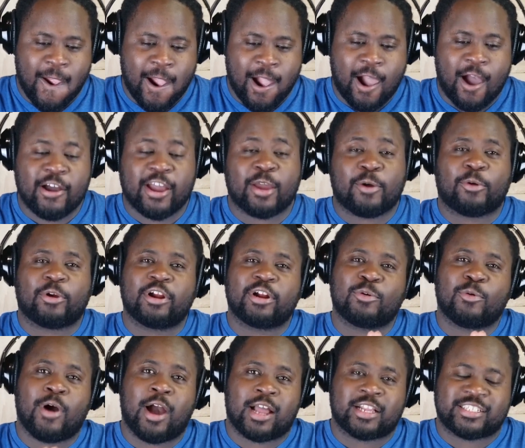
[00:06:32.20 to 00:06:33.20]
Okay, we're
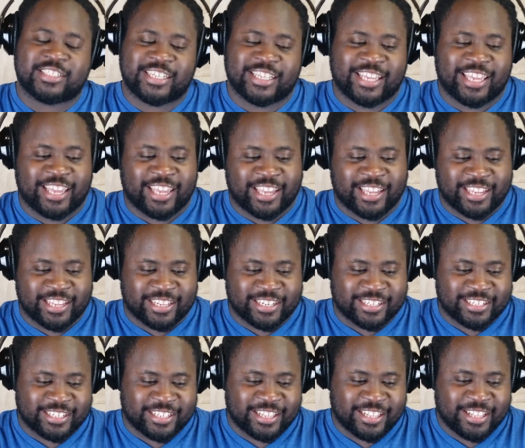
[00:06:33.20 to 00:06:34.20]
gonna watch it
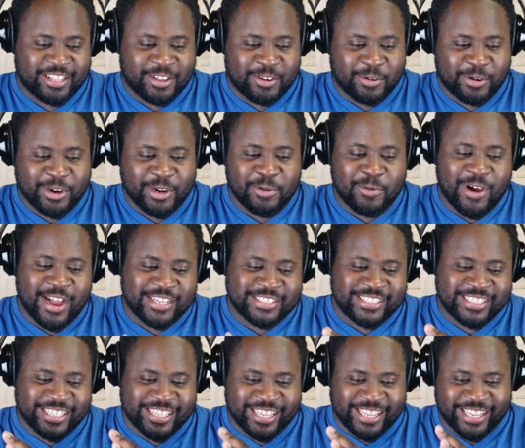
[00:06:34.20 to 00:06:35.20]
again. We're gonna watch
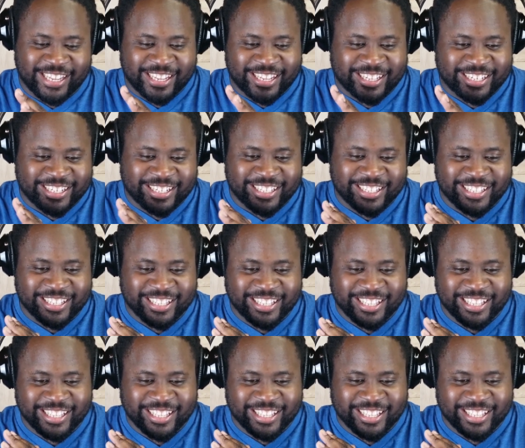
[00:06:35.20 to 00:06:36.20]
it
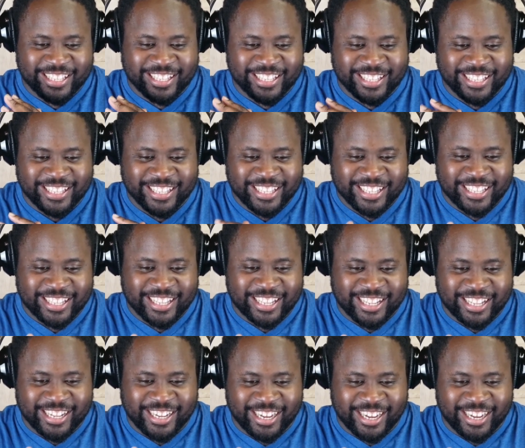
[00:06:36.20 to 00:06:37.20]
again.
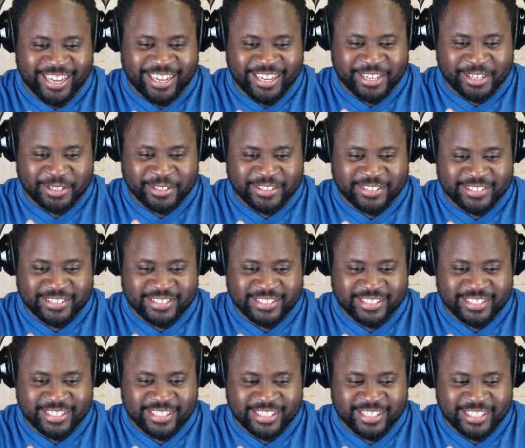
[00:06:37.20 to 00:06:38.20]

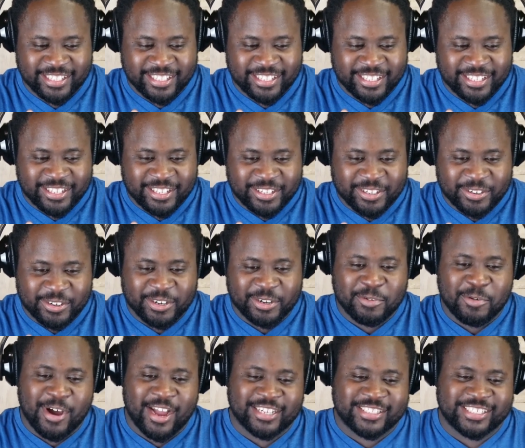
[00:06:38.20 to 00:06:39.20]
Um, we're gonna
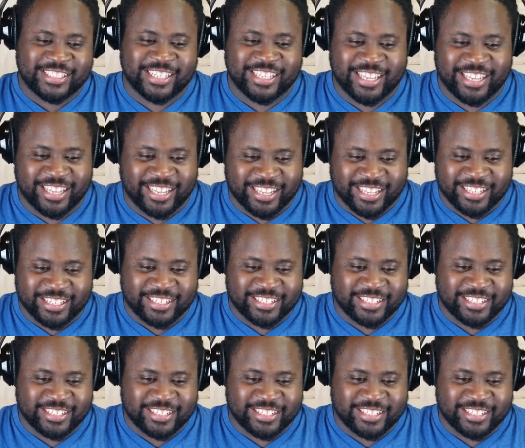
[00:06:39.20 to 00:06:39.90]
watch it again.